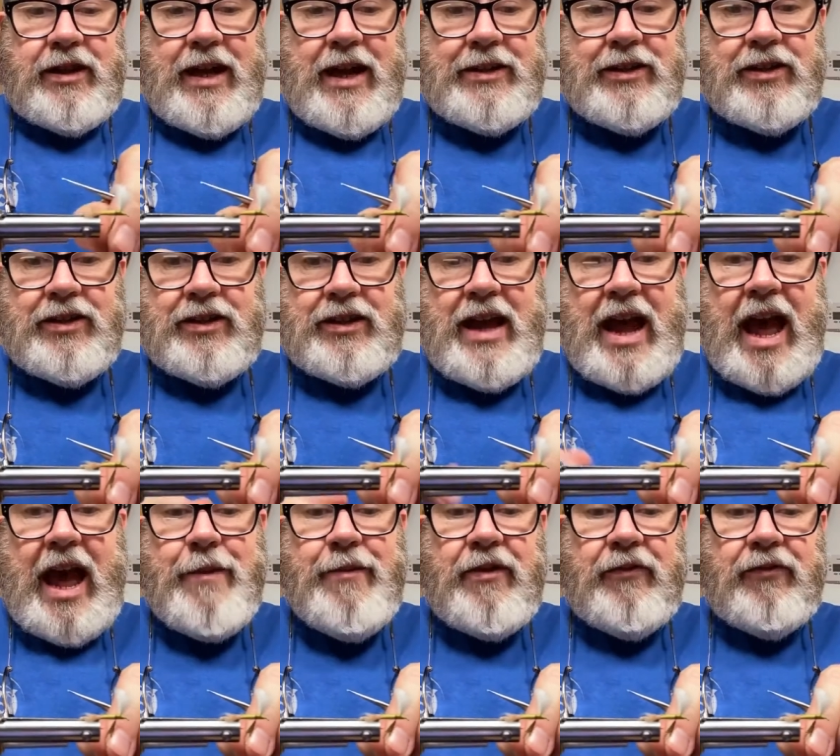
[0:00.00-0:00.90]
and that's just a
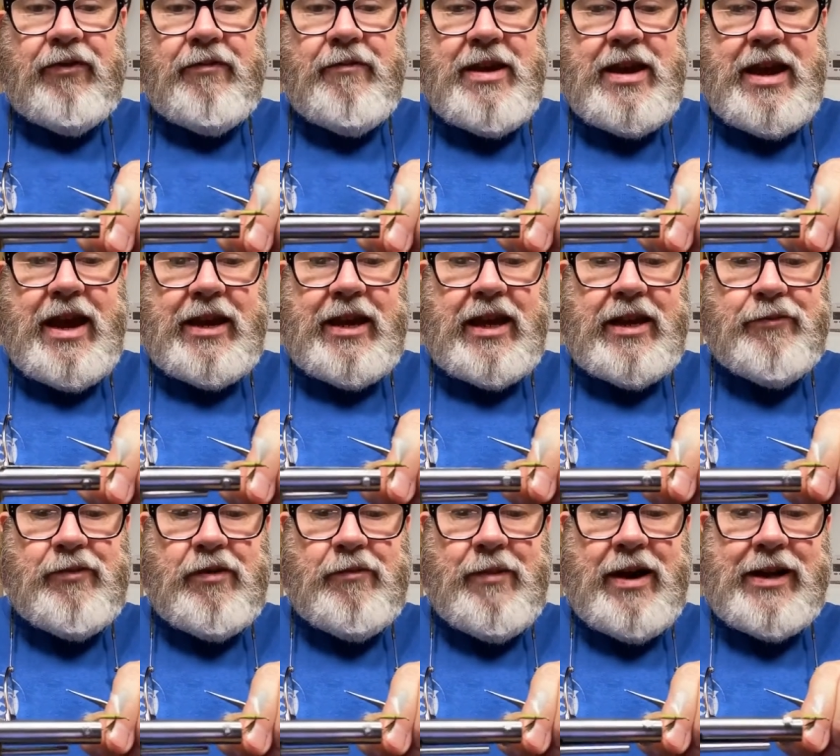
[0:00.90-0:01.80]
habit for me. I get
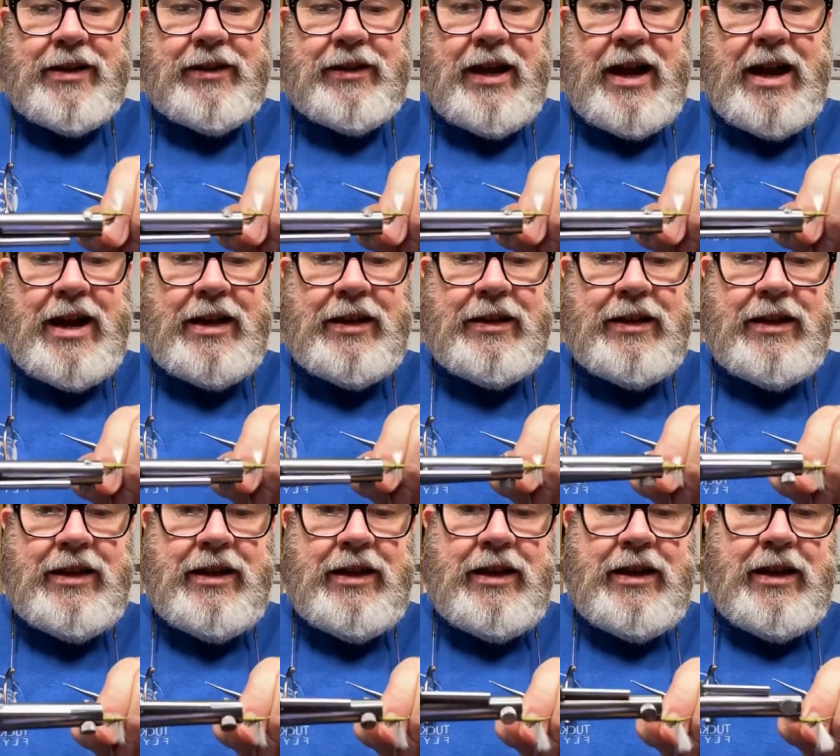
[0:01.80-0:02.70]
them on my side,
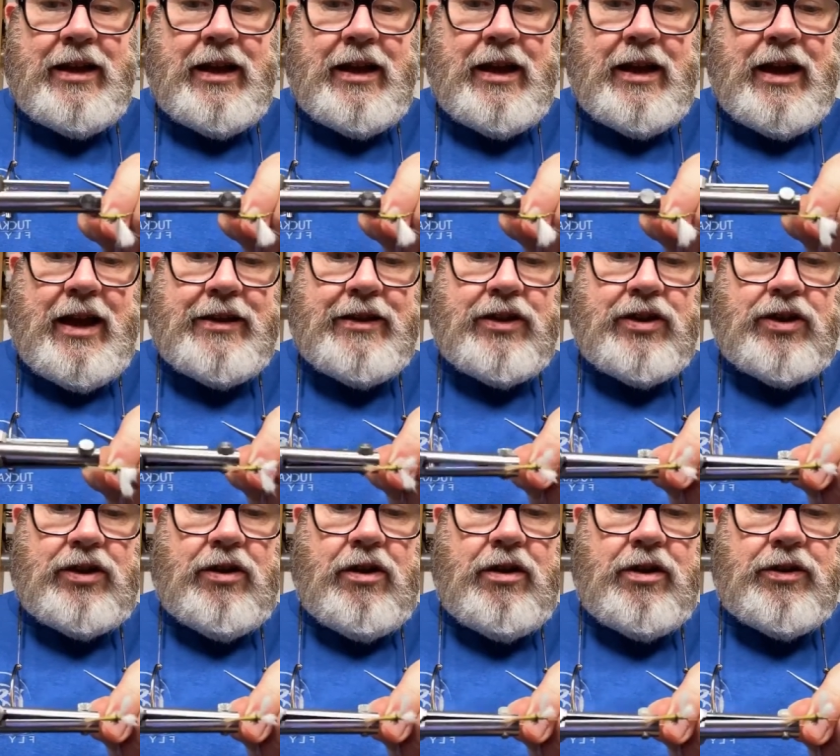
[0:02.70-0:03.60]
and I just
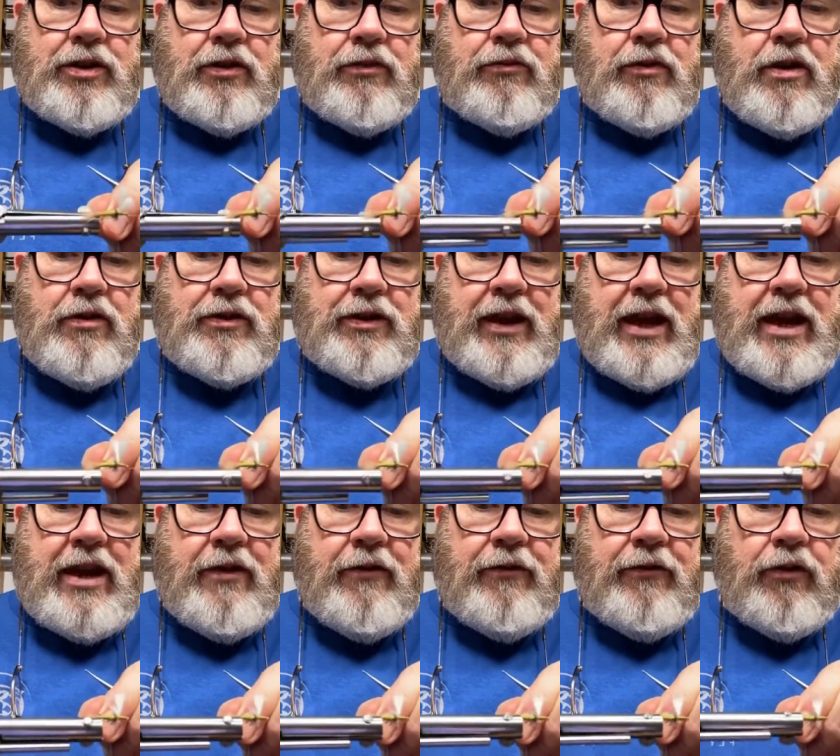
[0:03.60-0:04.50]
start to
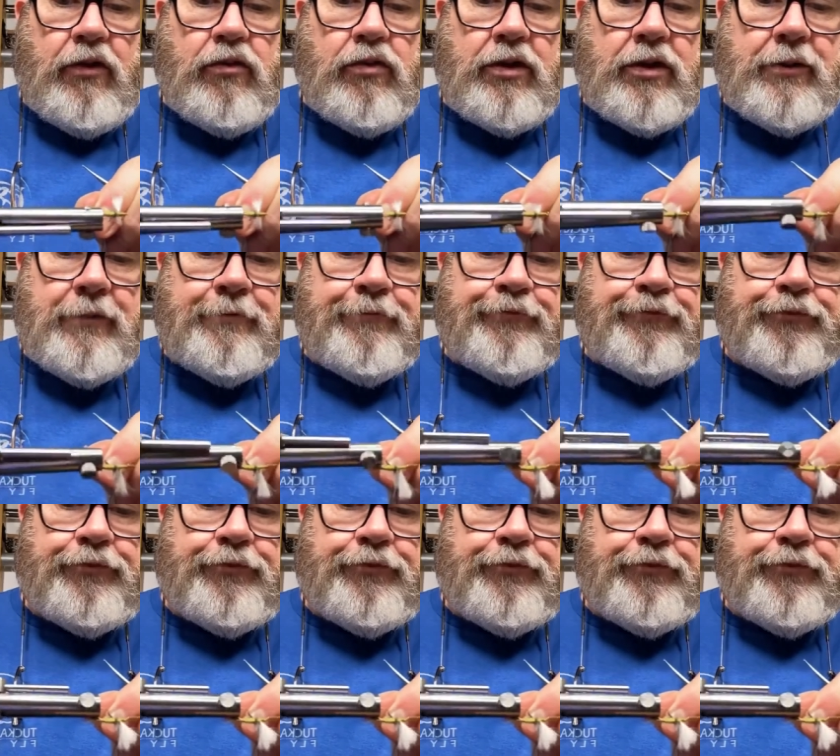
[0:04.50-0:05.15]
rotate forward,